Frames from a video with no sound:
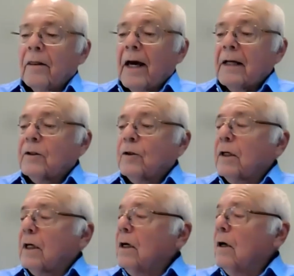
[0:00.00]
That's
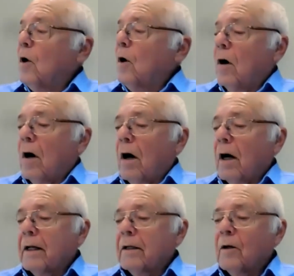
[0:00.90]
the
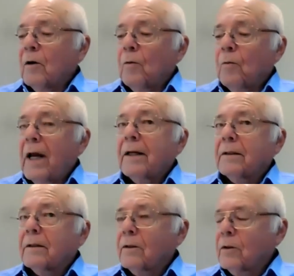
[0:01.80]
audit
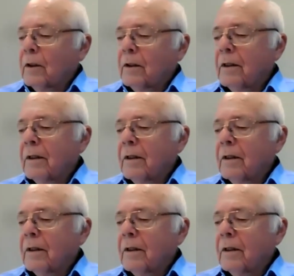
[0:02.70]
rates.